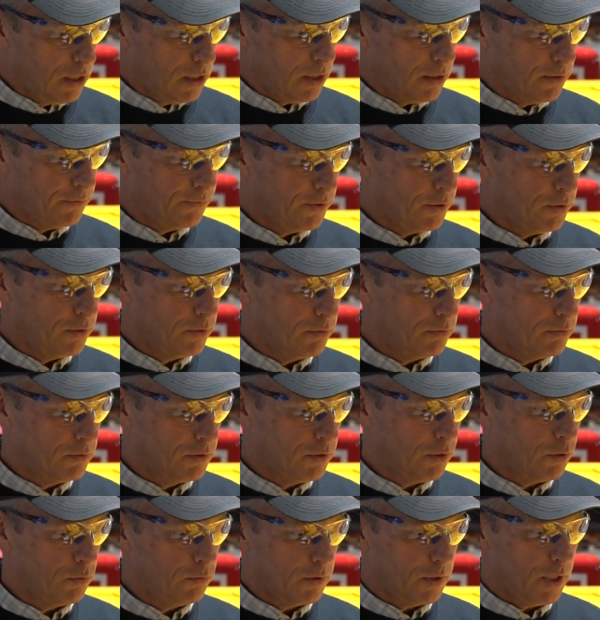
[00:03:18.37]
If you
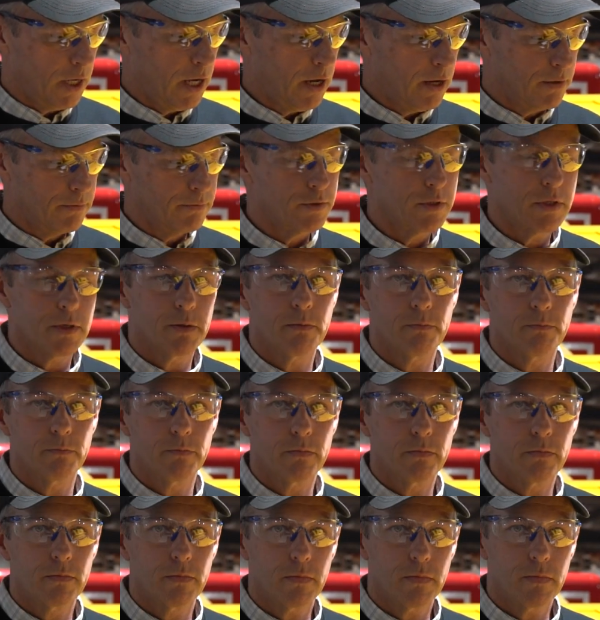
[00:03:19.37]
don't have
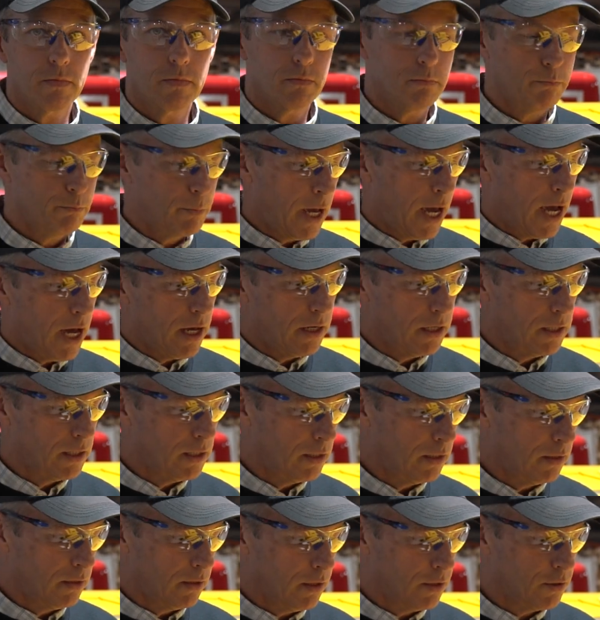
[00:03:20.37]
some padding
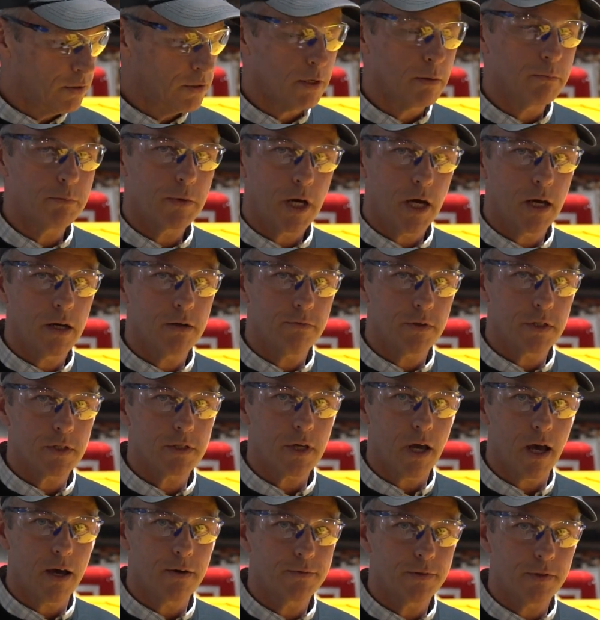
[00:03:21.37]
in there, some kind of a
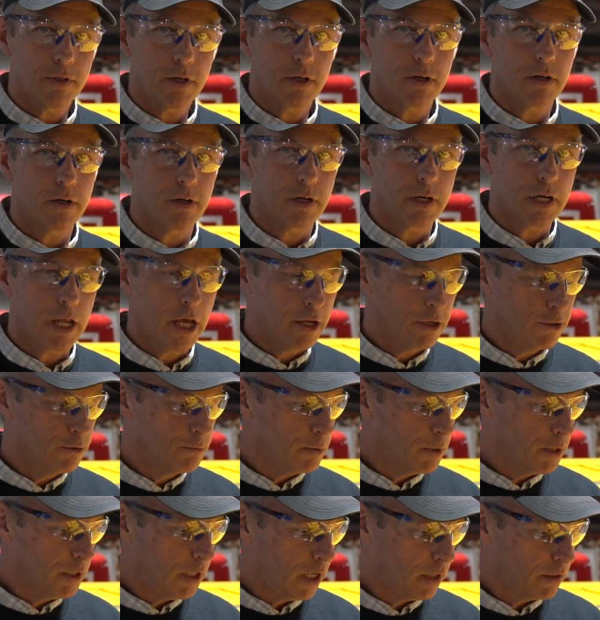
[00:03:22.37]
softener or an edge
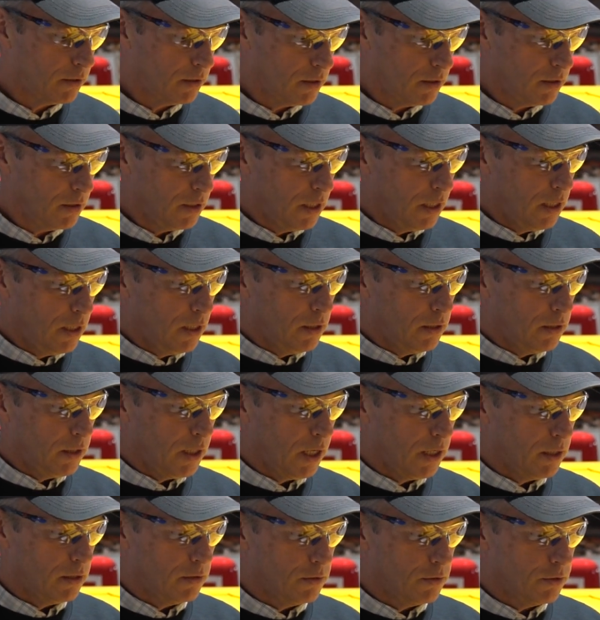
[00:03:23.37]
protector,
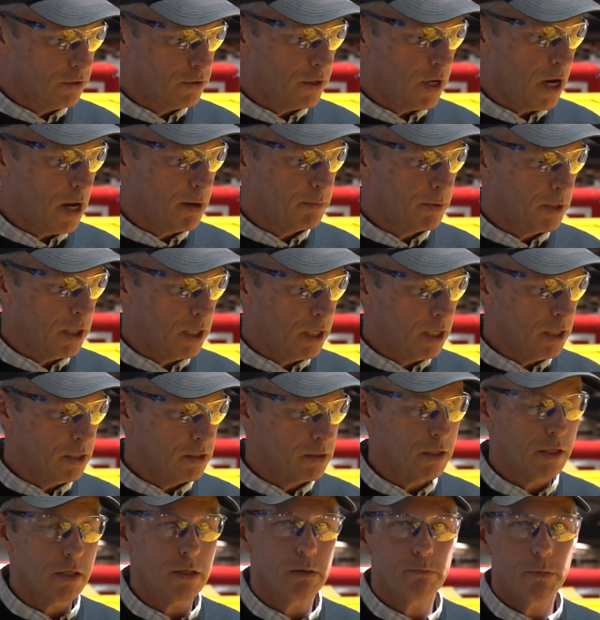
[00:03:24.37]
that strap can
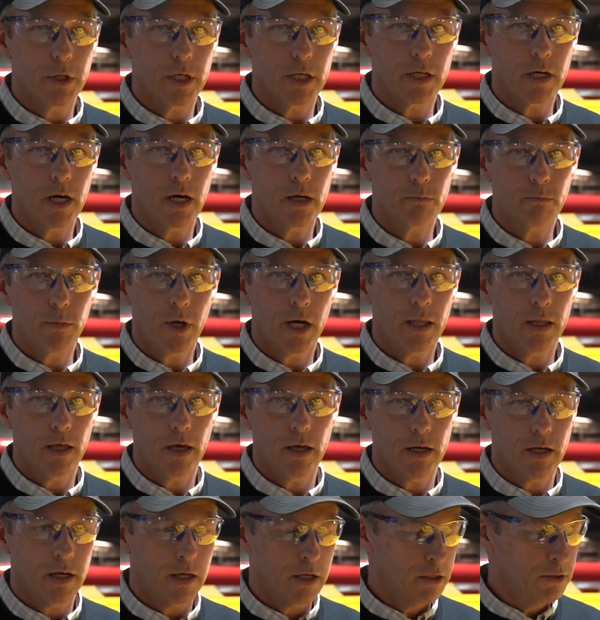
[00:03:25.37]
easily be cut by
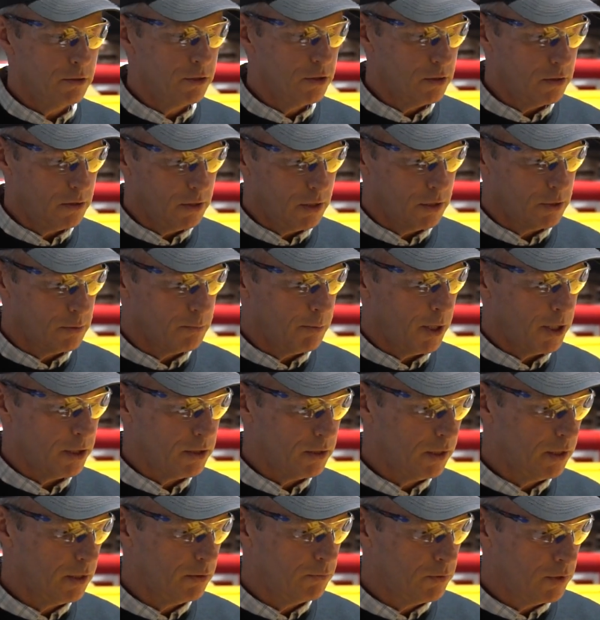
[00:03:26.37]
that edge,
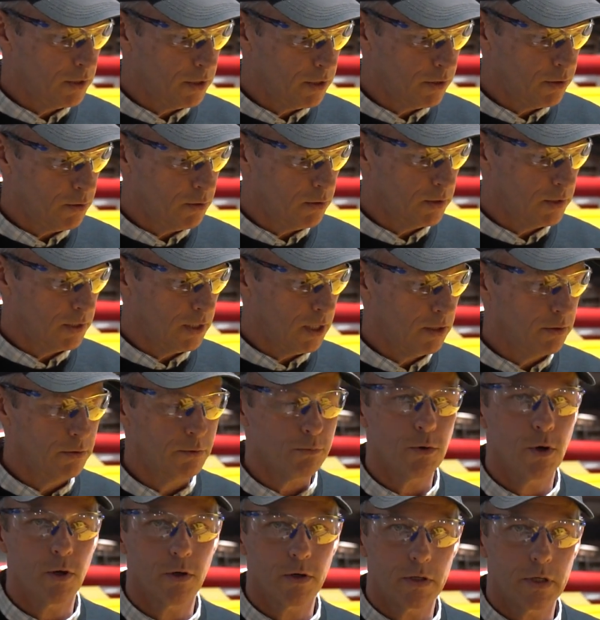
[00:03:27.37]
especially when you're going down
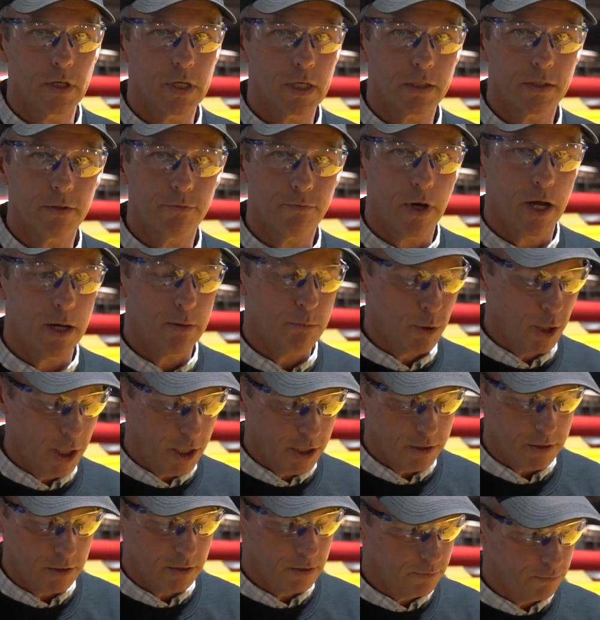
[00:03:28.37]
the road. You get the
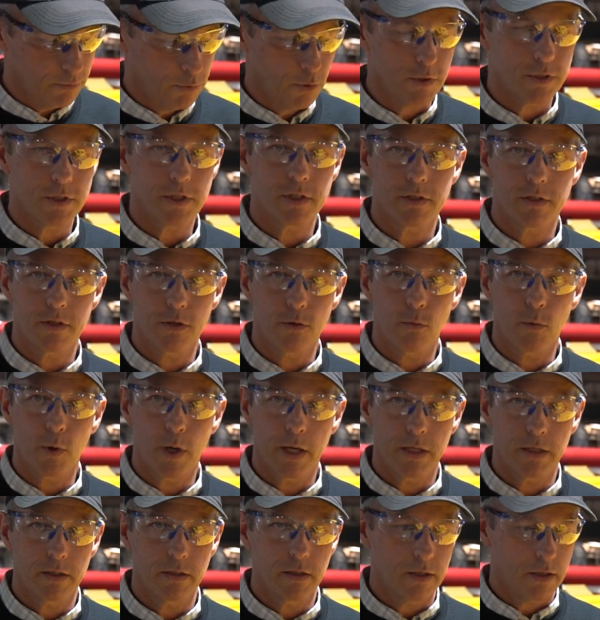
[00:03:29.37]
vibration, the forces of the
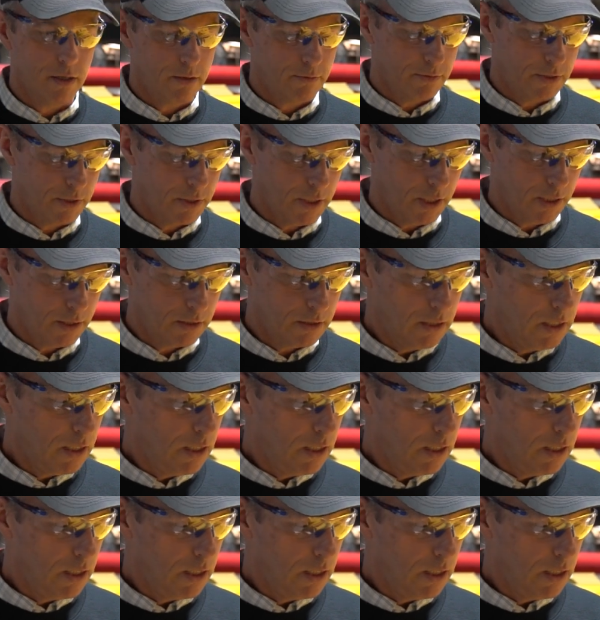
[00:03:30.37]
wind and everything.